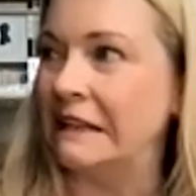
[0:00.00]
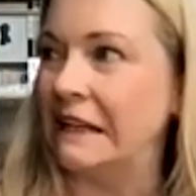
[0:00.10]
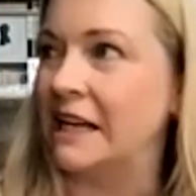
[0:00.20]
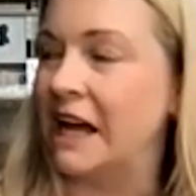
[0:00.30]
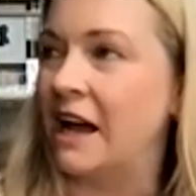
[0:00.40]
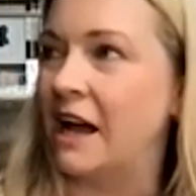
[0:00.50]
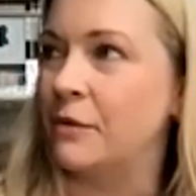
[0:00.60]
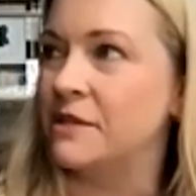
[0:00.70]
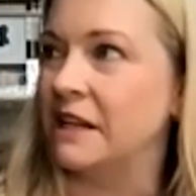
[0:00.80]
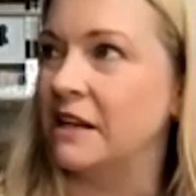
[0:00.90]
Like I
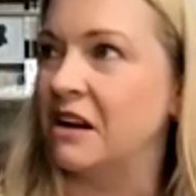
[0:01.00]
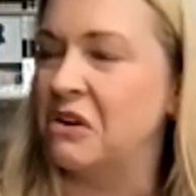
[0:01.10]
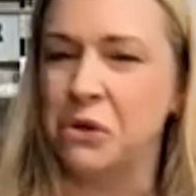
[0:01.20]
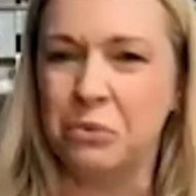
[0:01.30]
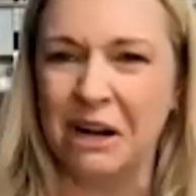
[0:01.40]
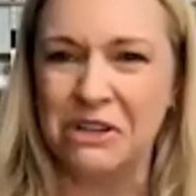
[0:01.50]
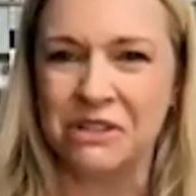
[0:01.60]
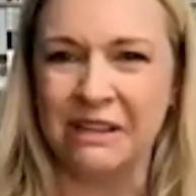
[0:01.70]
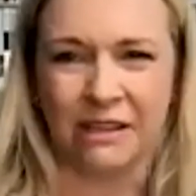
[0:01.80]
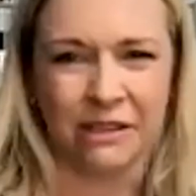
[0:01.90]
was like, "Oh, you watch
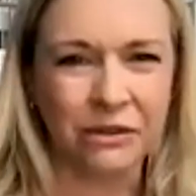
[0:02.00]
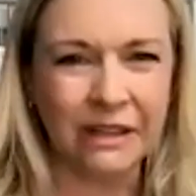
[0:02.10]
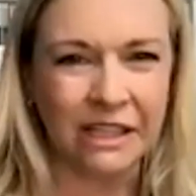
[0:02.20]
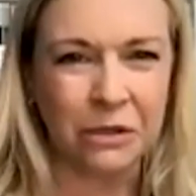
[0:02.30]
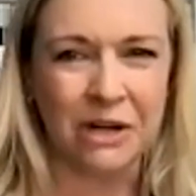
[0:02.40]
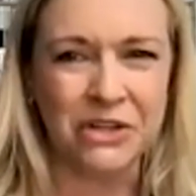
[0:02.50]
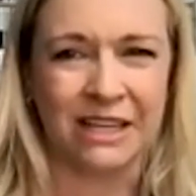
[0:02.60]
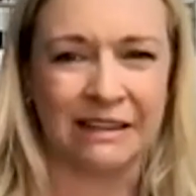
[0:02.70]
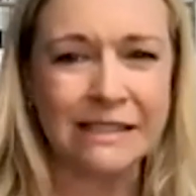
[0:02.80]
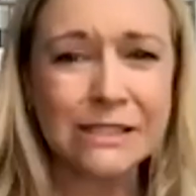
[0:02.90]
Nickelodeon? Like you watch a
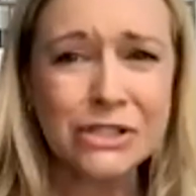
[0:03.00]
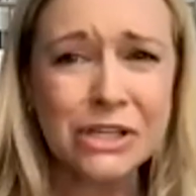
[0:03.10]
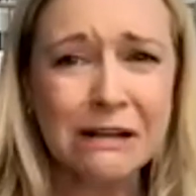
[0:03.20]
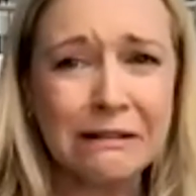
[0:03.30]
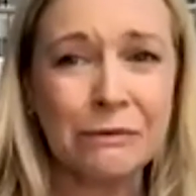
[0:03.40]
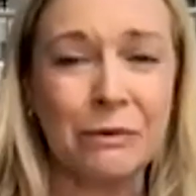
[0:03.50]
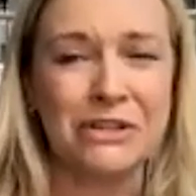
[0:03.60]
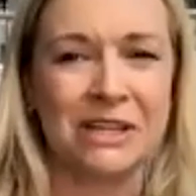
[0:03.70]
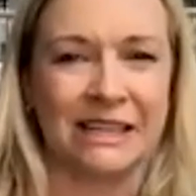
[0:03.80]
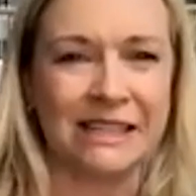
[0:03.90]
kids show? You watch
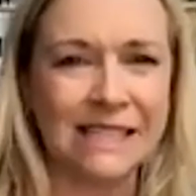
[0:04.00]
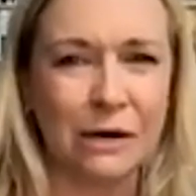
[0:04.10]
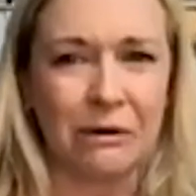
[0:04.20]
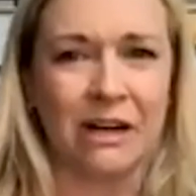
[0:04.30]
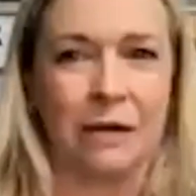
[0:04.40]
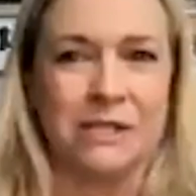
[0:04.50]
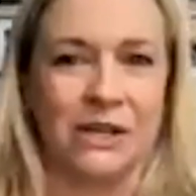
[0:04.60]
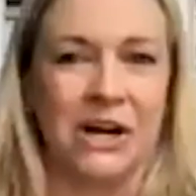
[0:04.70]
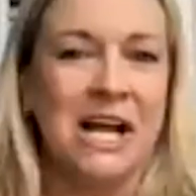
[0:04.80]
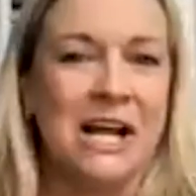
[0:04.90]
a kids network?" I'm
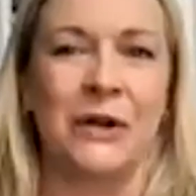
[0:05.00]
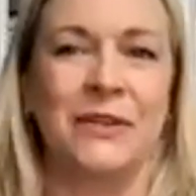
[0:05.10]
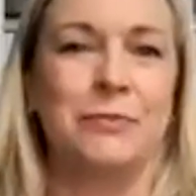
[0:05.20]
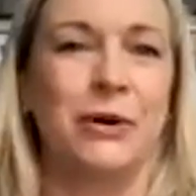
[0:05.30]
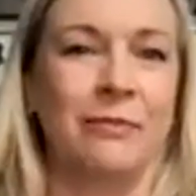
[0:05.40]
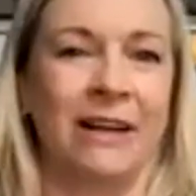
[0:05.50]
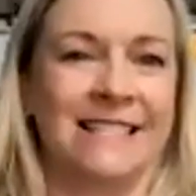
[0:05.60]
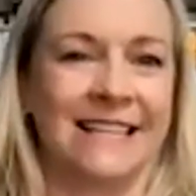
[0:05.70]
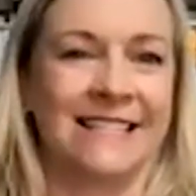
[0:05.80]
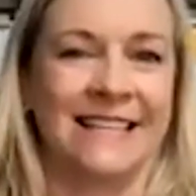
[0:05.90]
sorry. At this point I'm like
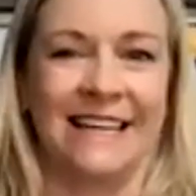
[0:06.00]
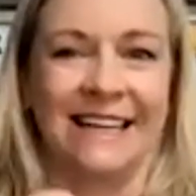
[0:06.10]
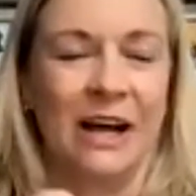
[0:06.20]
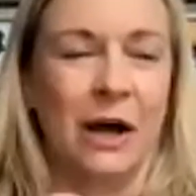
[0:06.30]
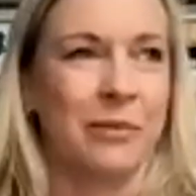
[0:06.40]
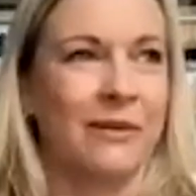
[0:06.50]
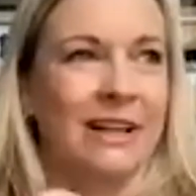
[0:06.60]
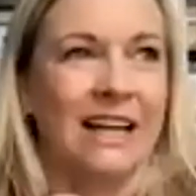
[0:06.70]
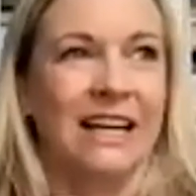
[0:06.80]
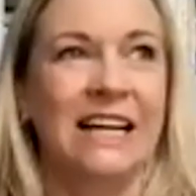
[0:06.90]
16. I'm
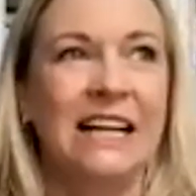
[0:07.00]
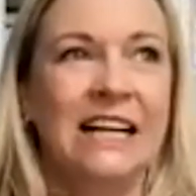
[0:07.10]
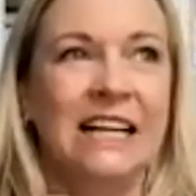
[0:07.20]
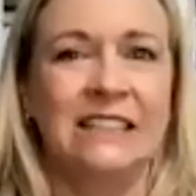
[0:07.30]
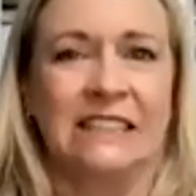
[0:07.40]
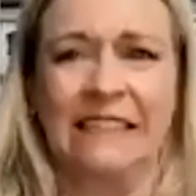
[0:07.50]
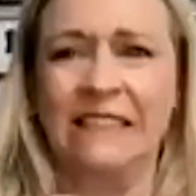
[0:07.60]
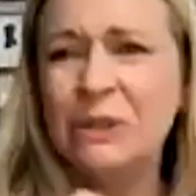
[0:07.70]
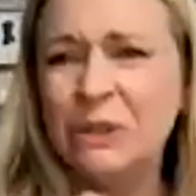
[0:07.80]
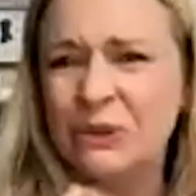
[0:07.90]
probably like a little like,
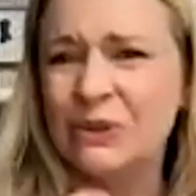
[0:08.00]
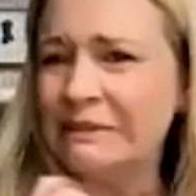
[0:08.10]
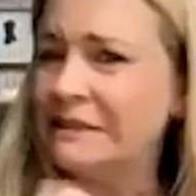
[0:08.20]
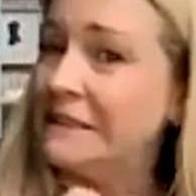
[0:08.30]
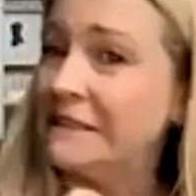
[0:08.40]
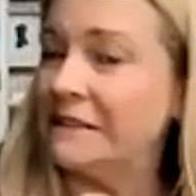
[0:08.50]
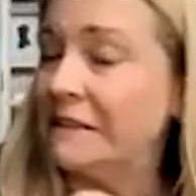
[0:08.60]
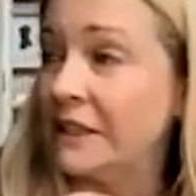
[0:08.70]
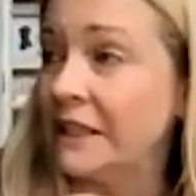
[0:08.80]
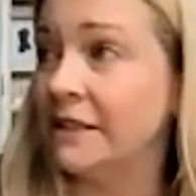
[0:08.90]
"Ooh, oh,
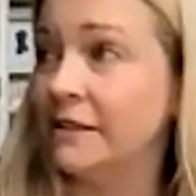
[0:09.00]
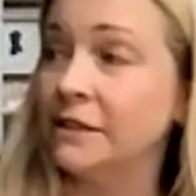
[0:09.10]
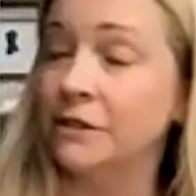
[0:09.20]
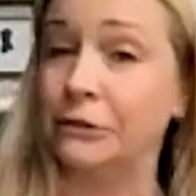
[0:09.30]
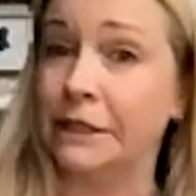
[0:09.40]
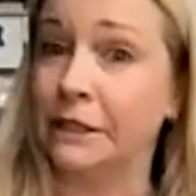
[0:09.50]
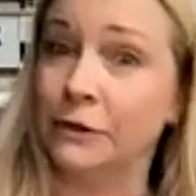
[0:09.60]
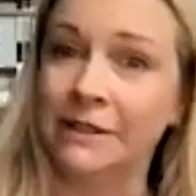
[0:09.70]
okay, good for you."